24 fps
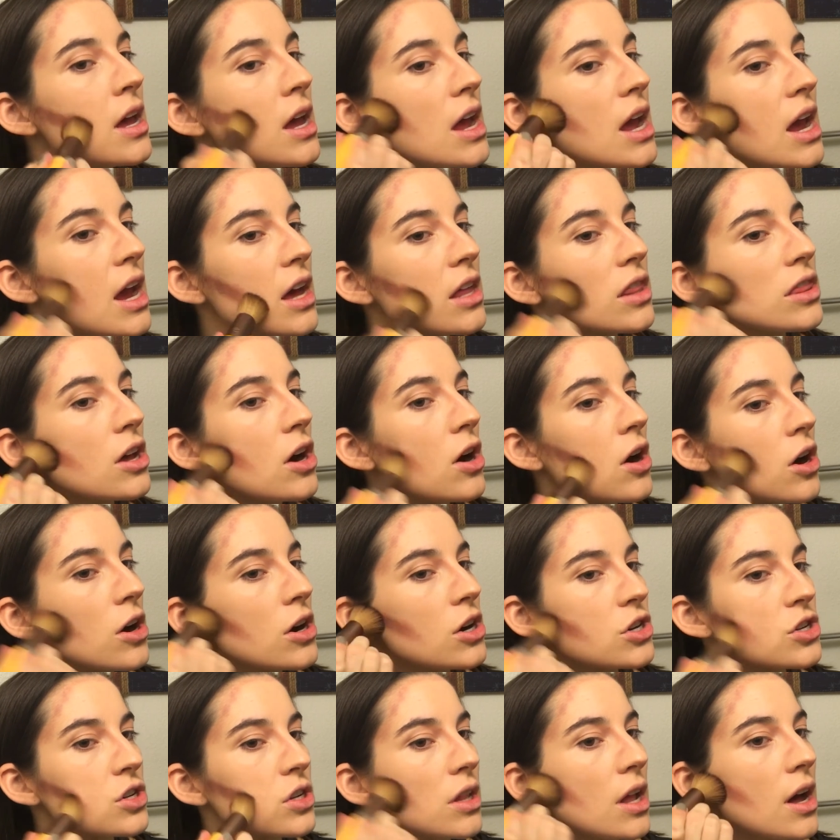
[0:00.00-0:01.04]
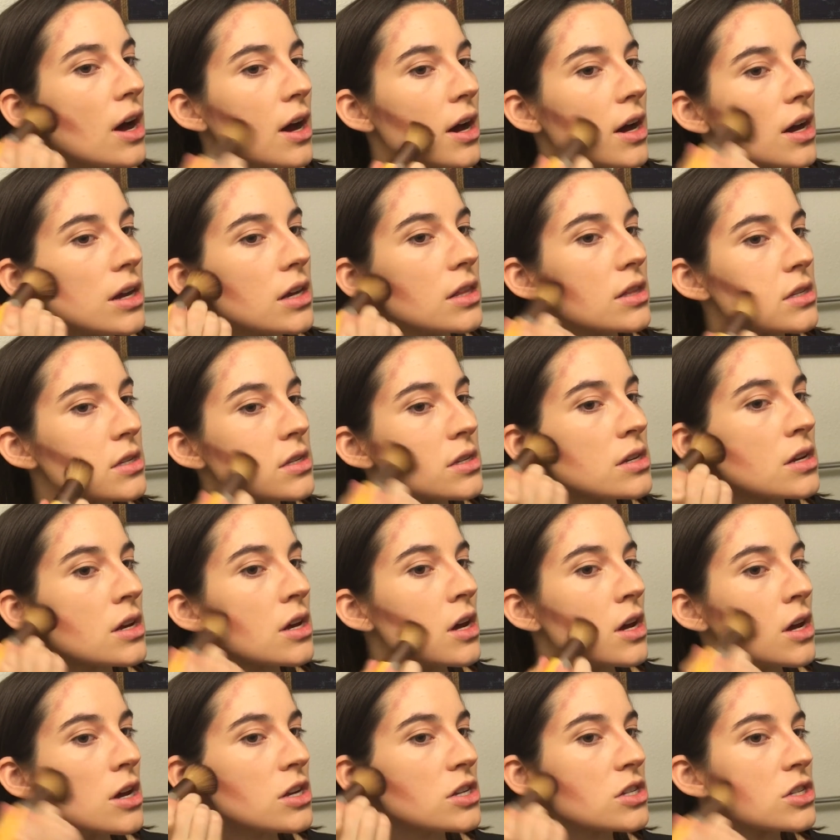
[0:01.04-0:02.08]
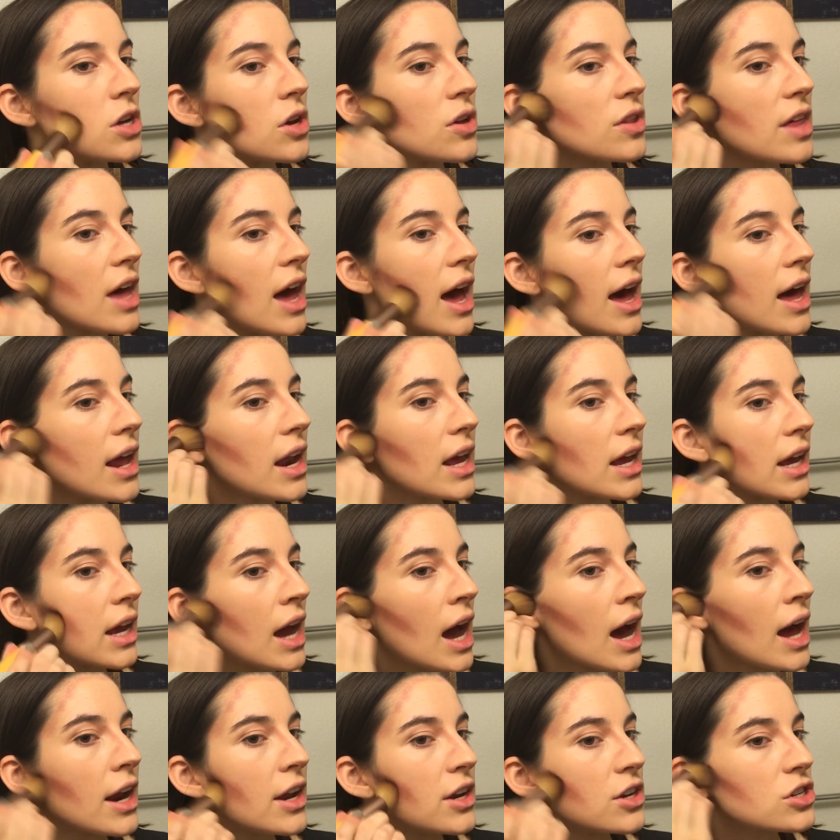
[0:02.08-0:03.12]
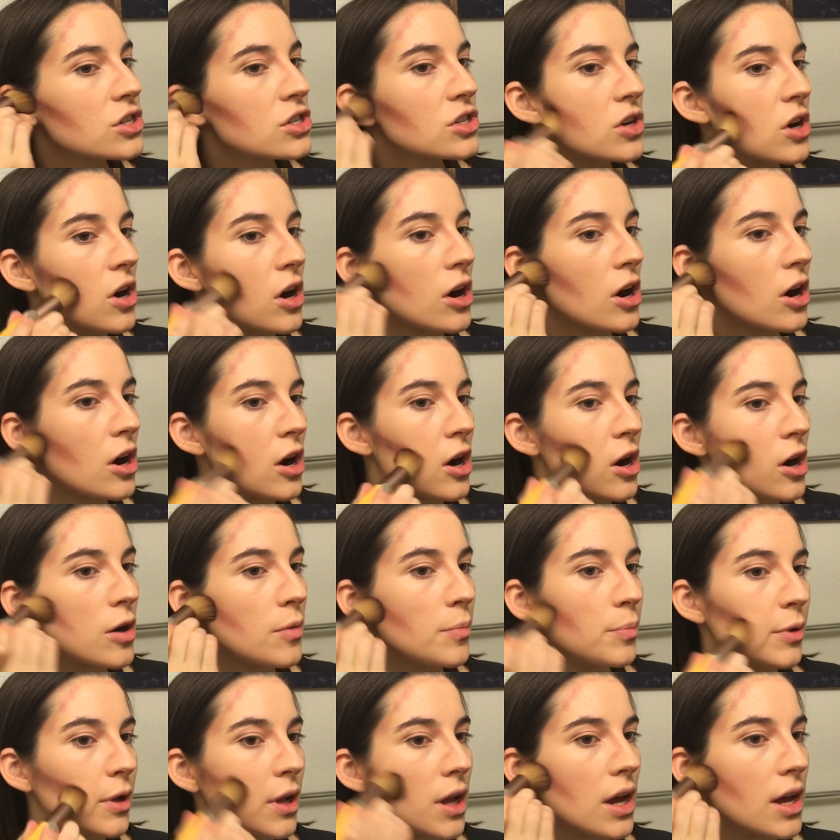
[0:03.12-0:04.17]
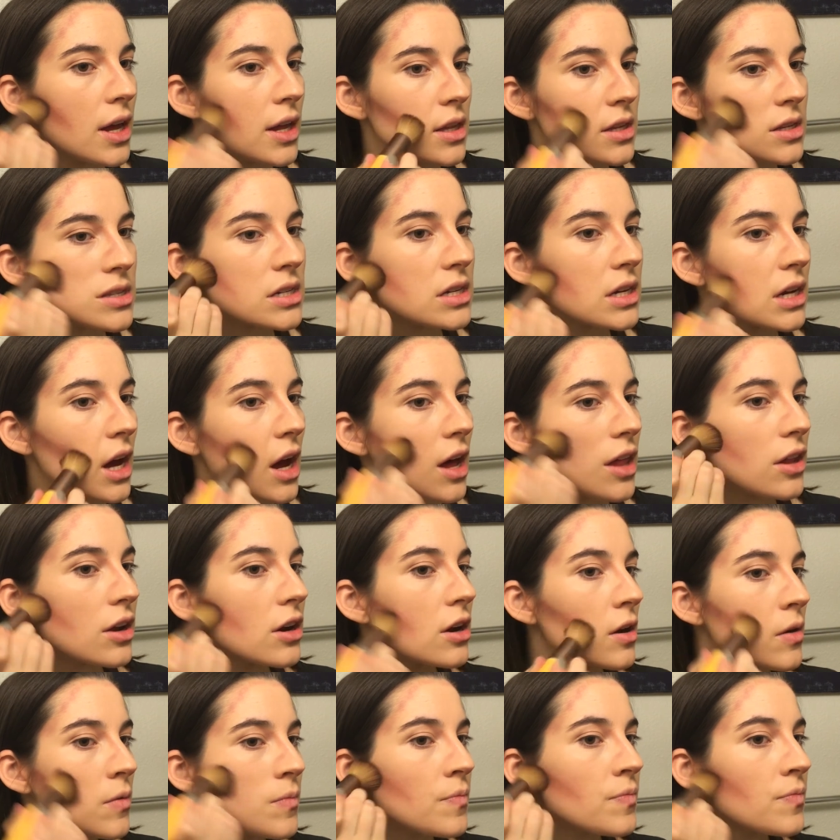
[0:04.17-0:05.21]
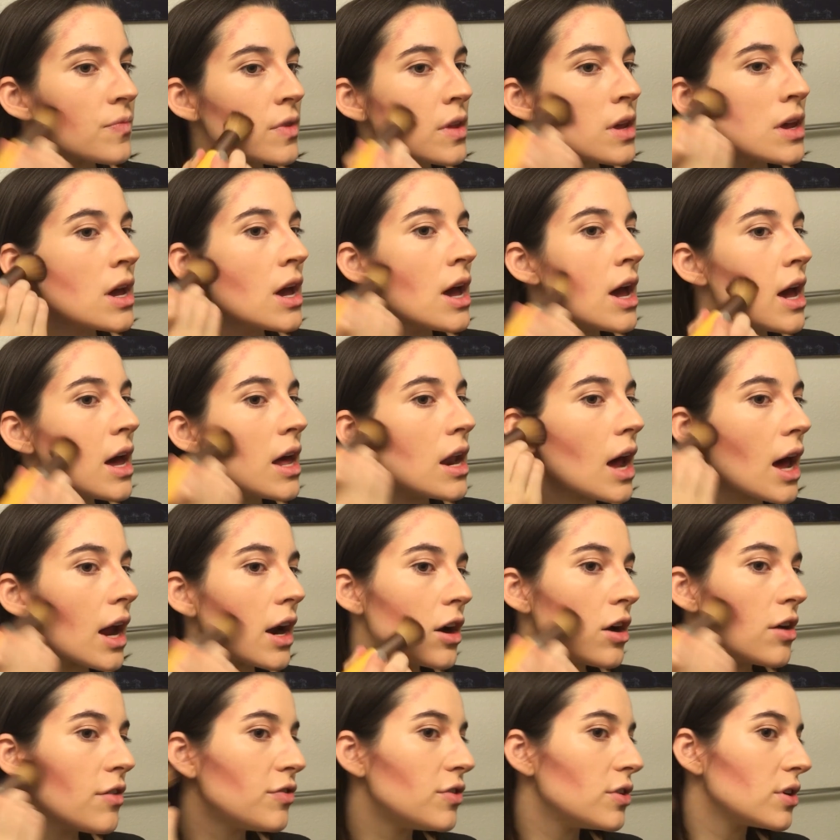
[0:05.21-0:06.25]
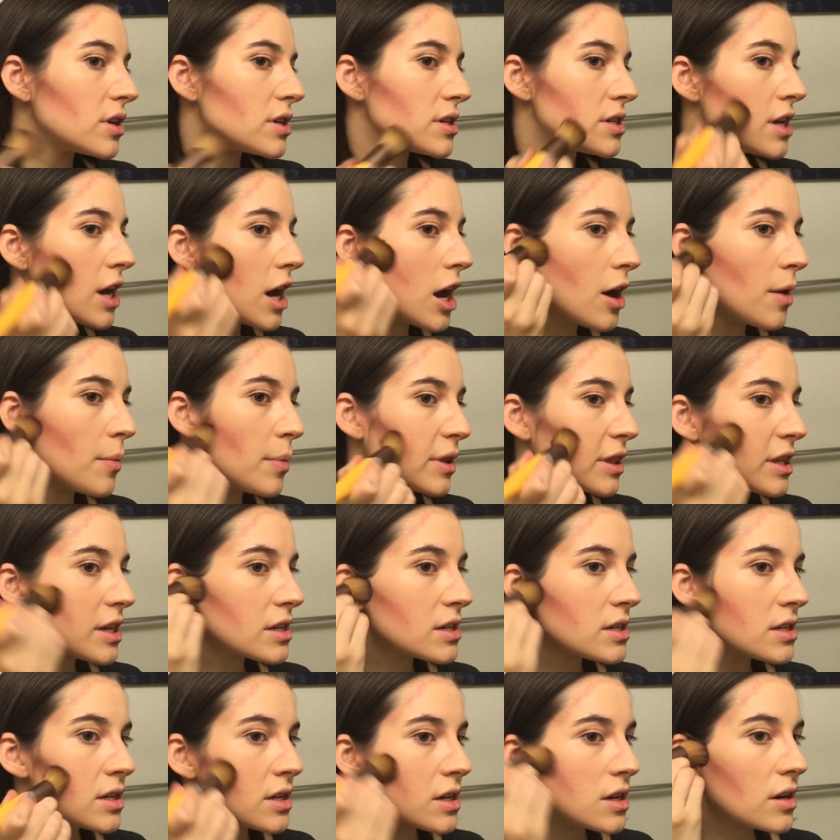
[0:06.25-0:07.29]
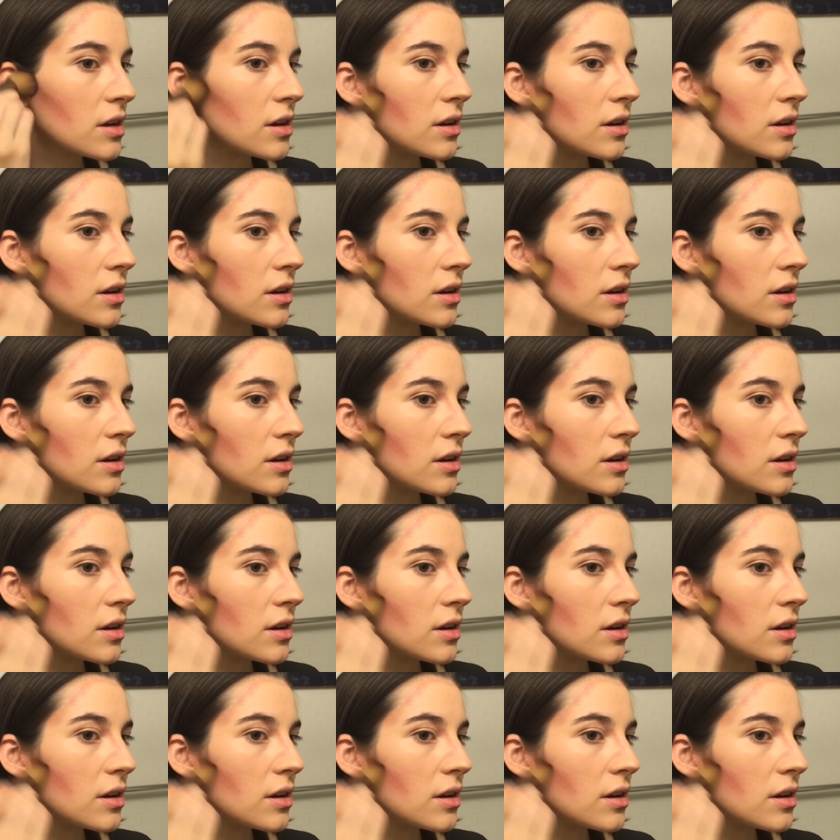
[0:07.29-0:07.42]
and the harsh lines so that it kind of just all blends together. And I don't know if you can tell, but this